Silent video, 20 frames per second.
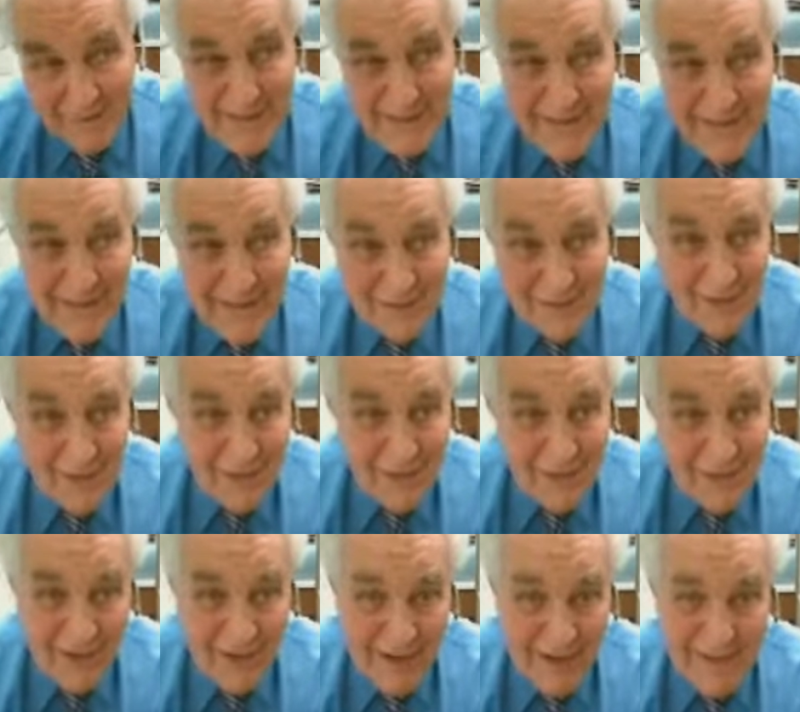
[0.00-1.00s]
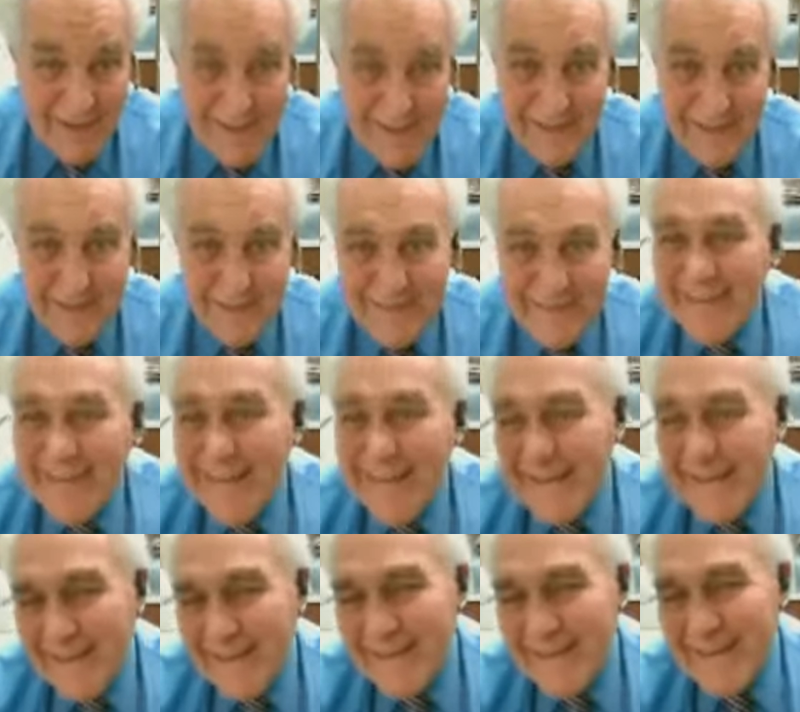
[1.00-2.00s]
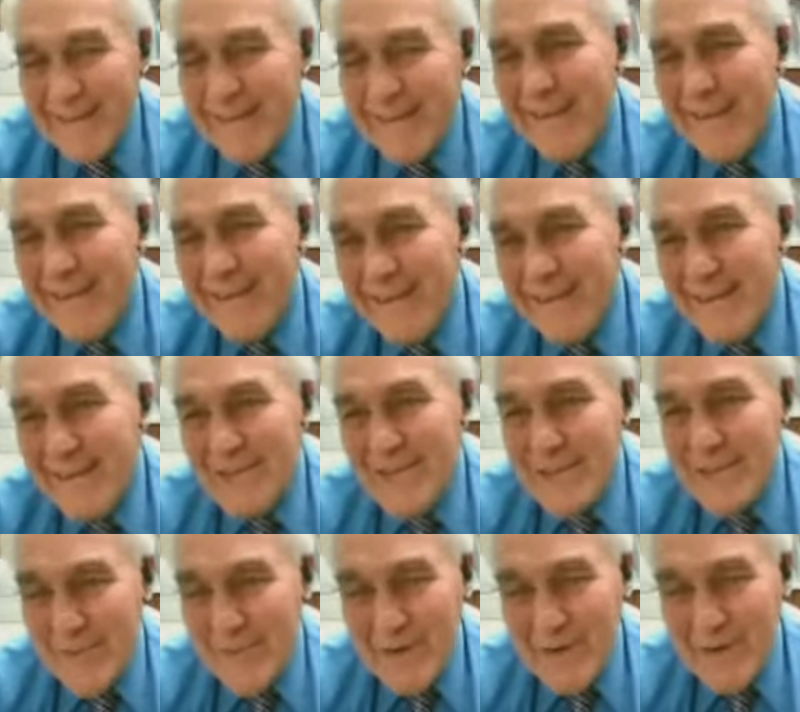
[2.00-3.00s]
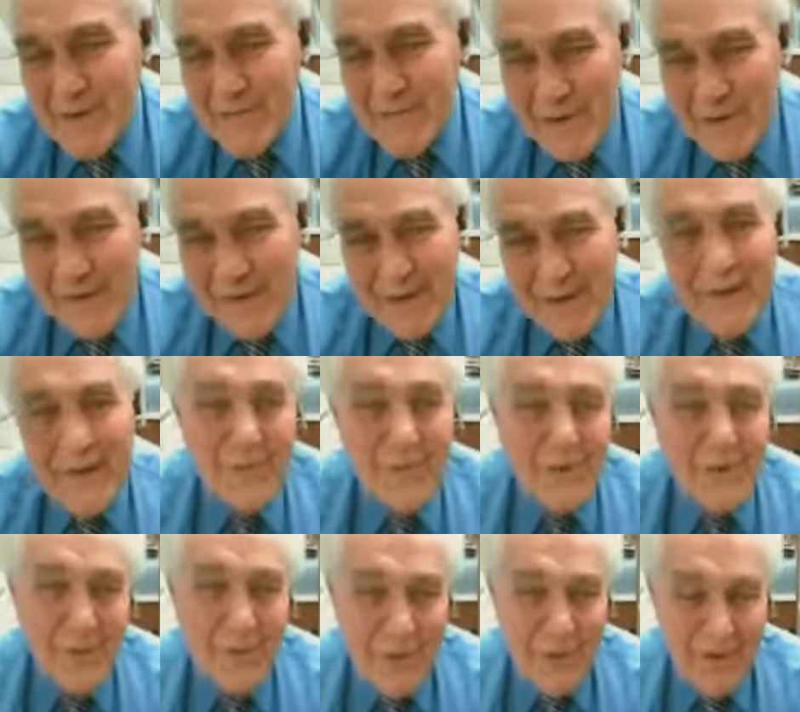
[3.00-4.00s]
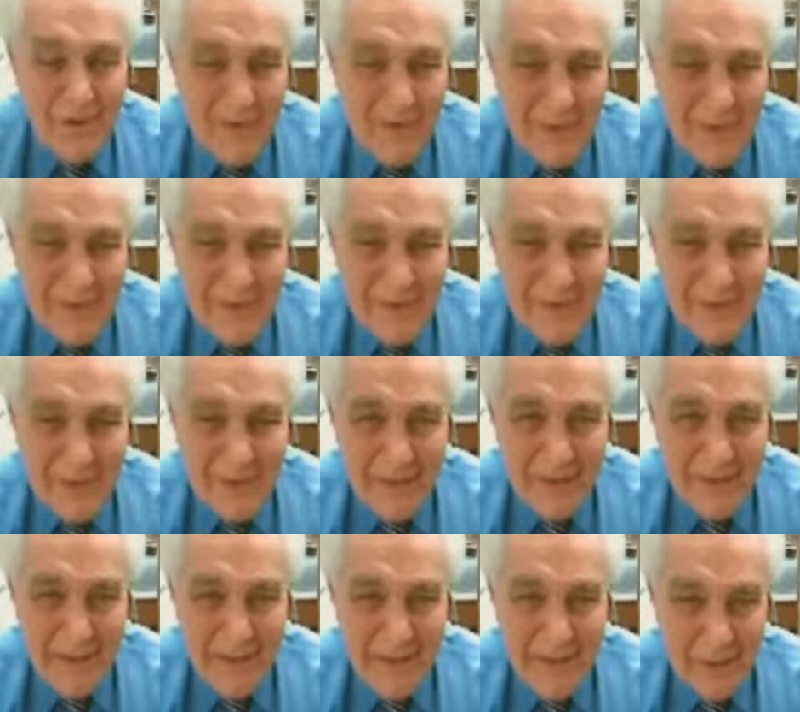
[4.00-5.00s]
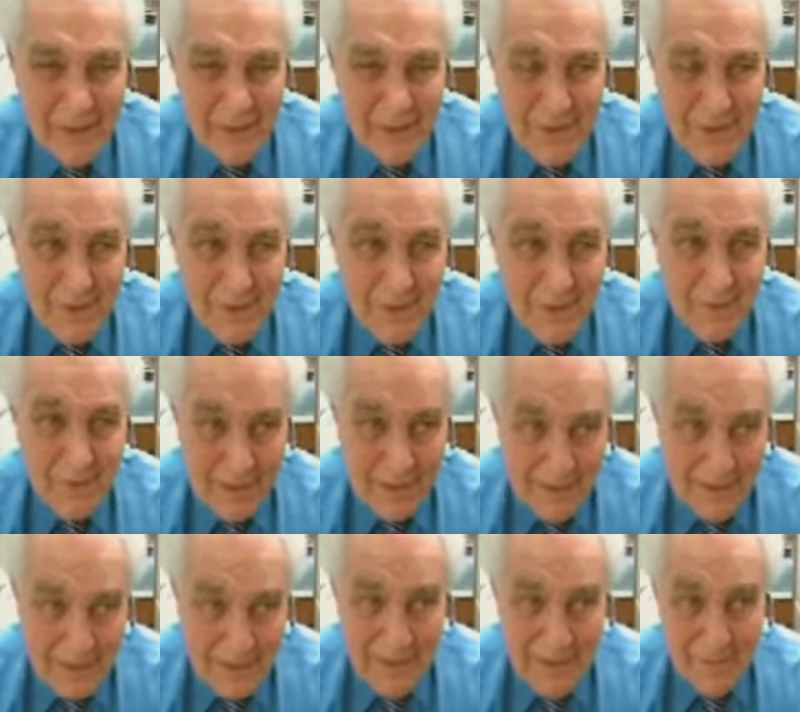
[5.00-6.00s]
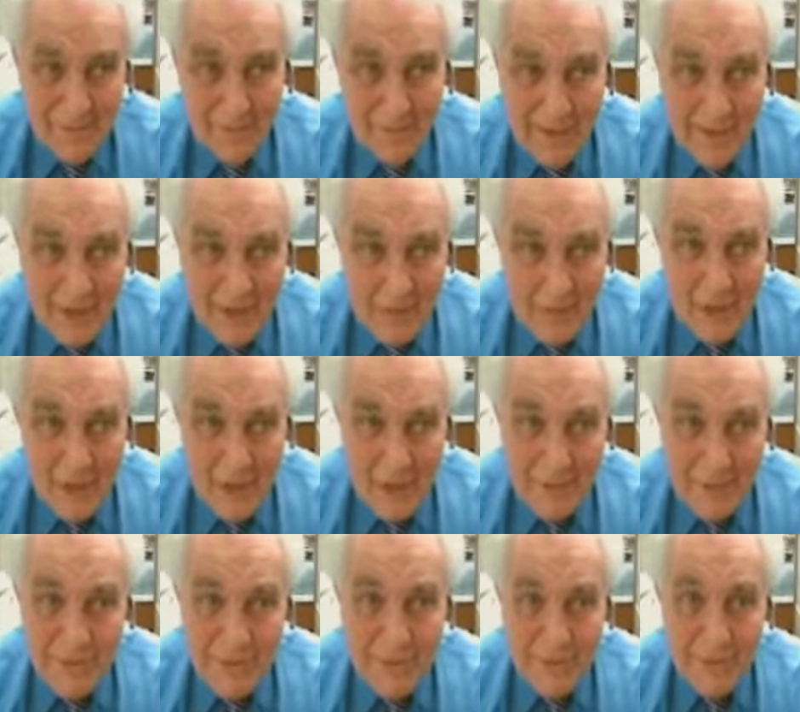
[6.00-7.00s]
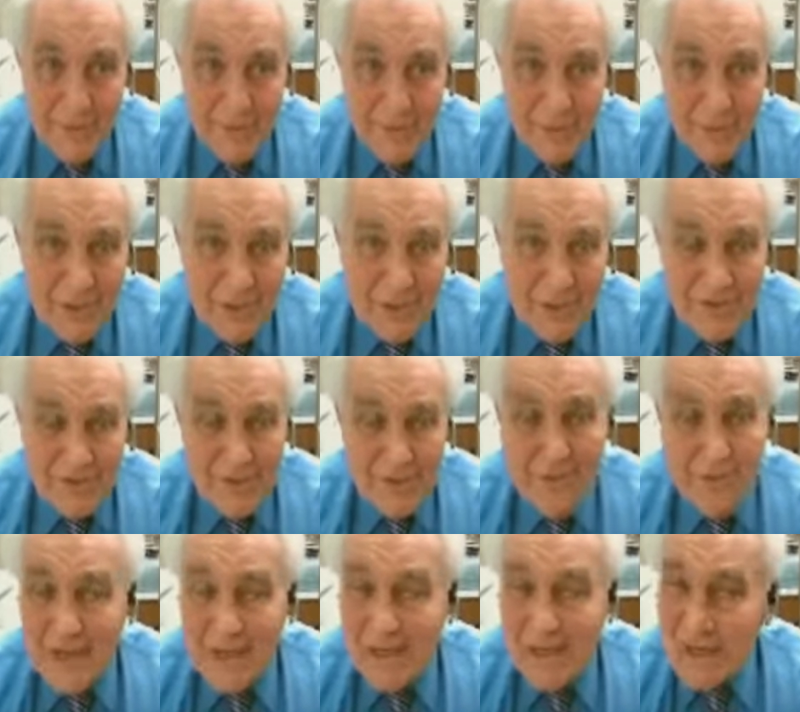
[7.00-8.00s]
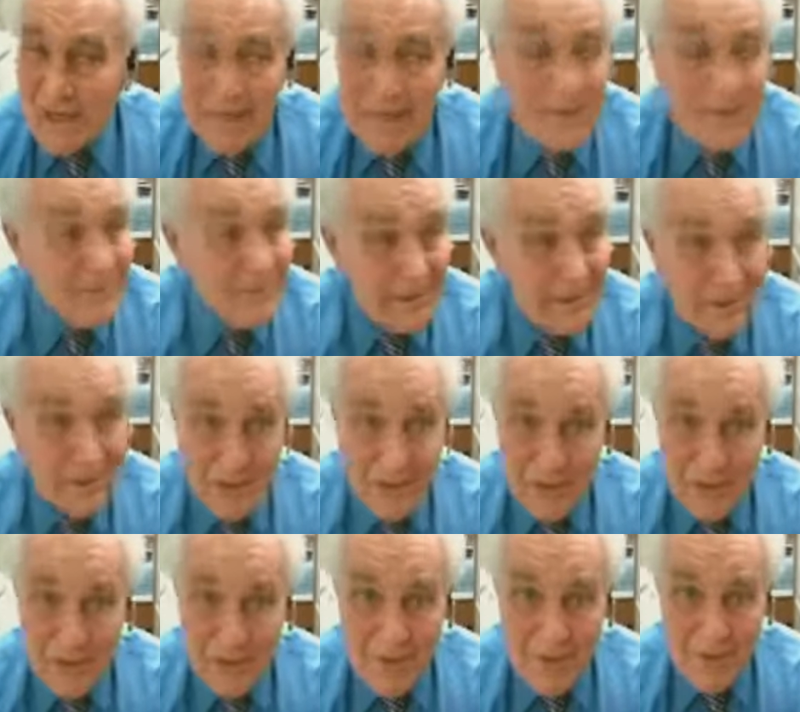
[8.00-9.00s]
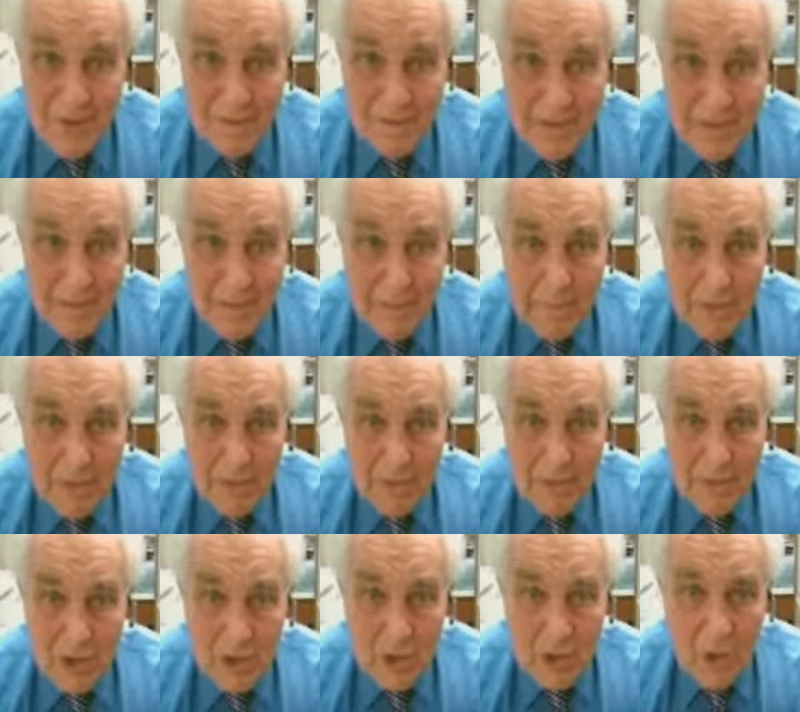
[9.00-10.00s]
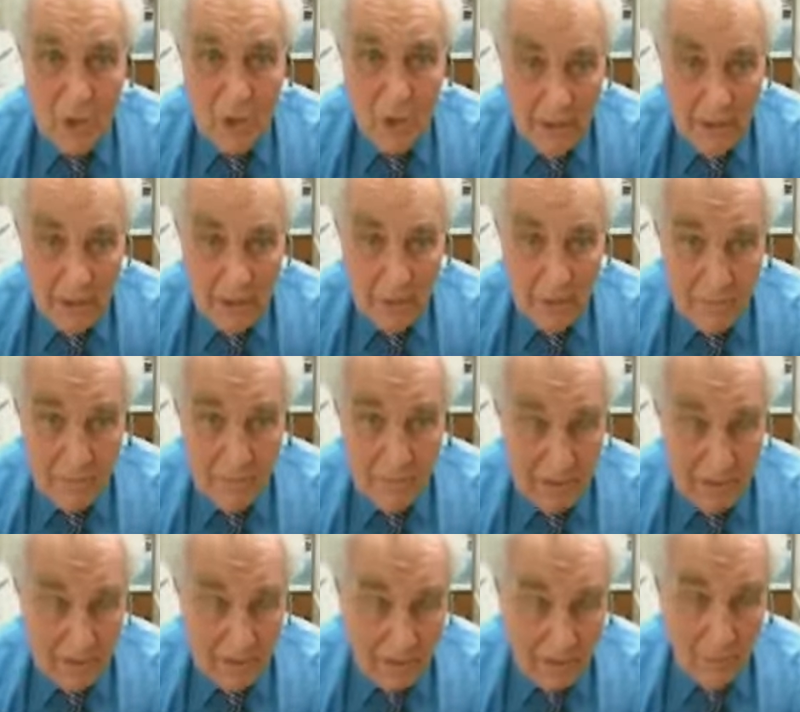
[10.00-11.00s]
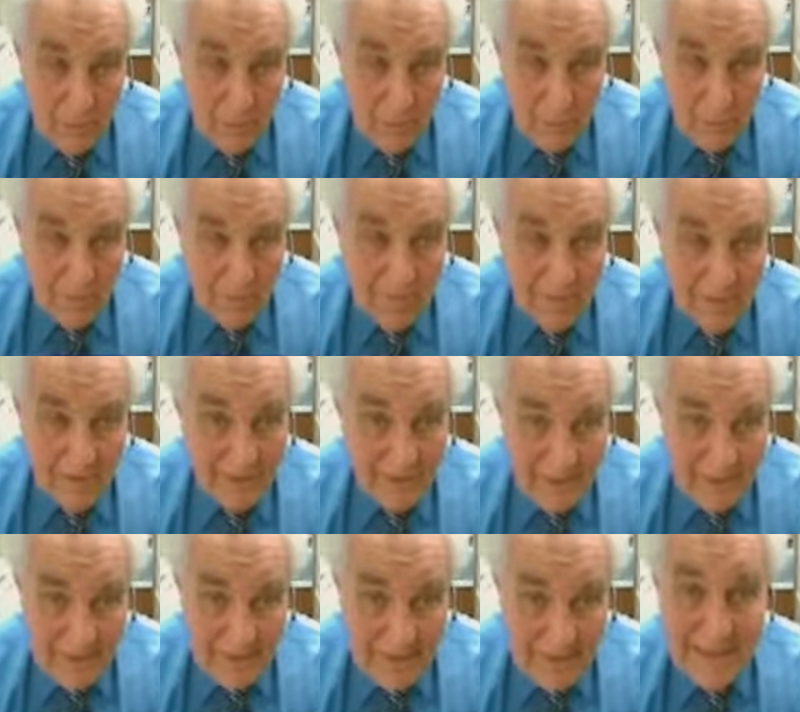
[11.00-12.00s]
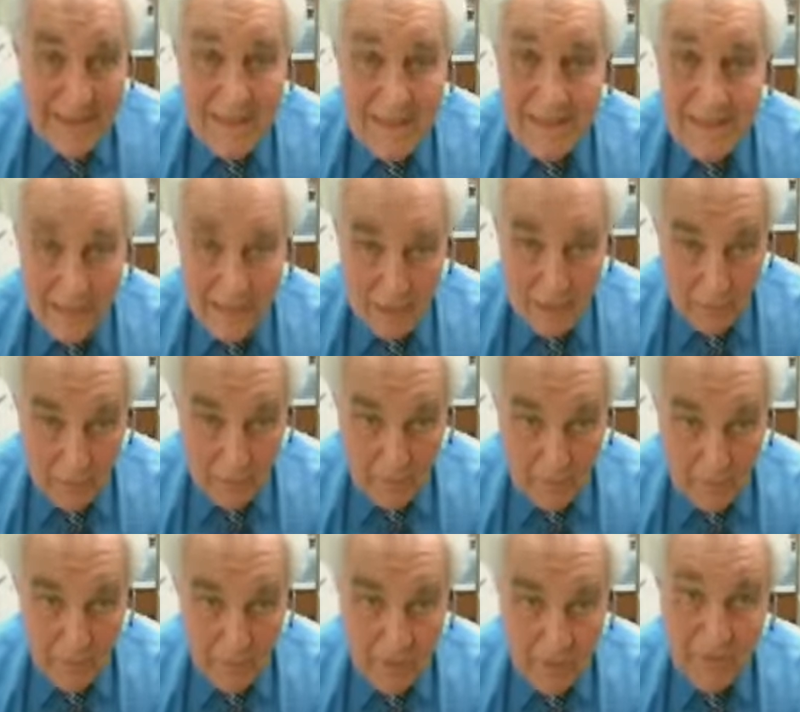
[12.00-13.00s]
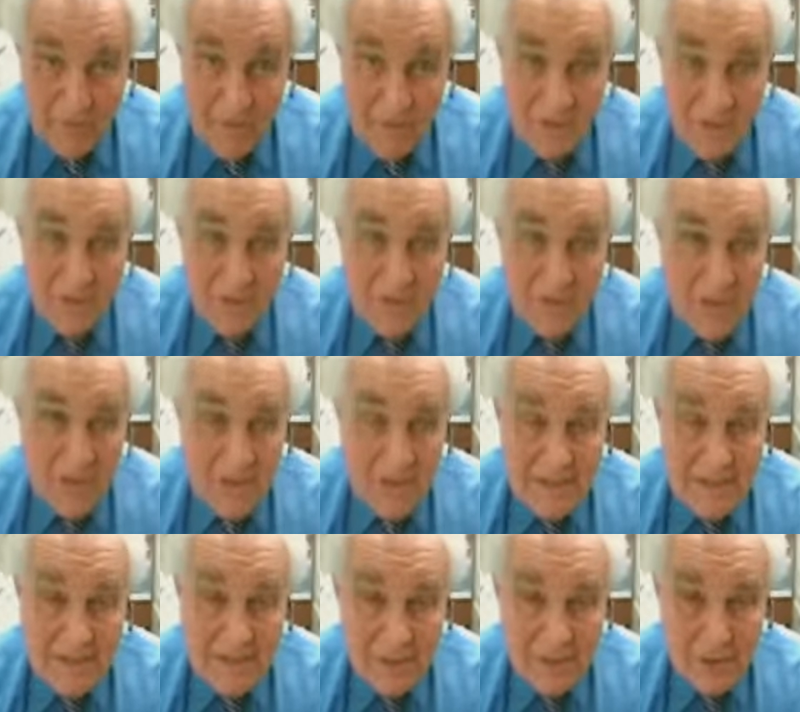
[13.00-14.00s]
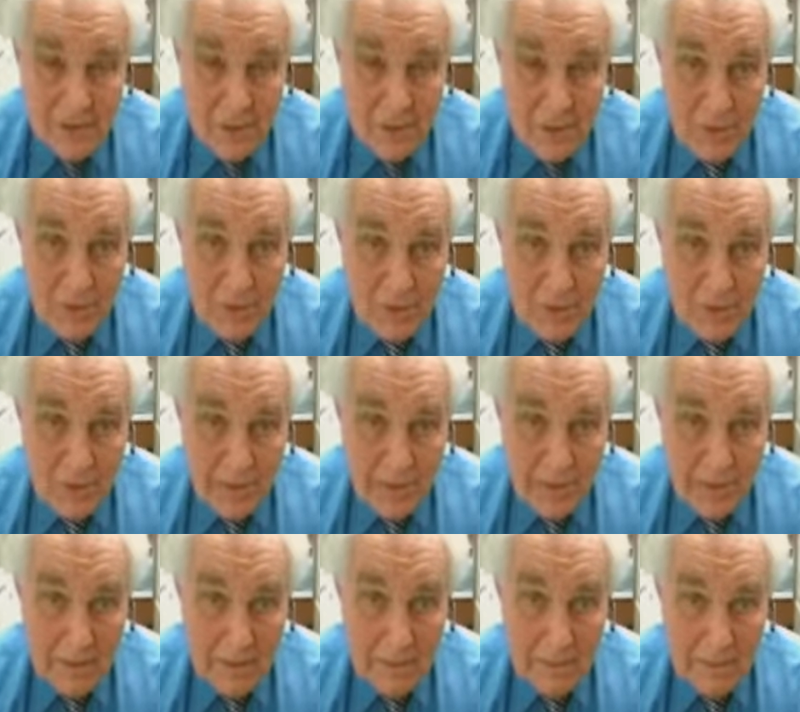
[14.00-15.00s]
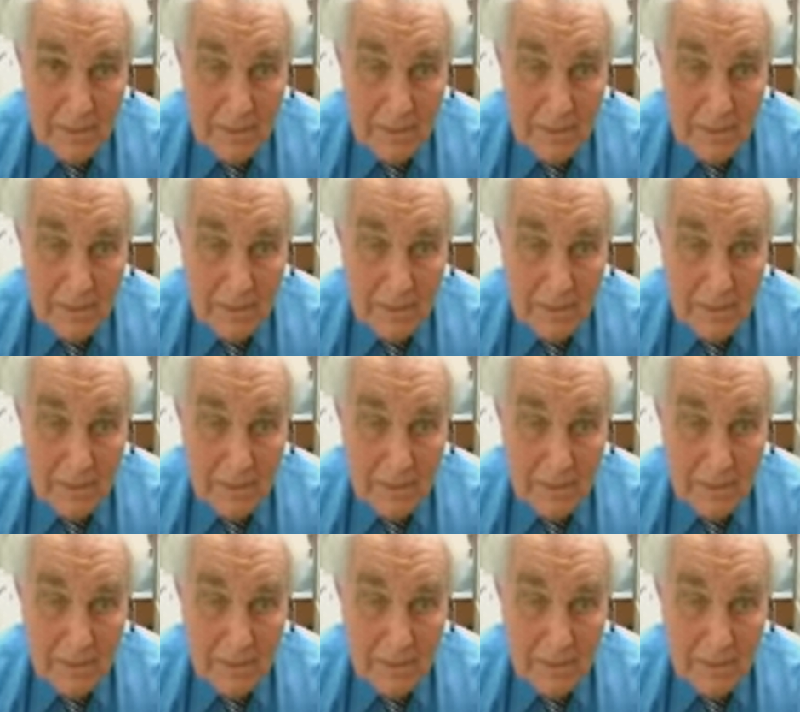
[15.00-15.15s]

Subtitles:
we take the photographs here, and so we compare what we've done with them, and when we have progress reports for the patient and during treatment, we show what we've done for the teeth and what we've done for the face. So we do that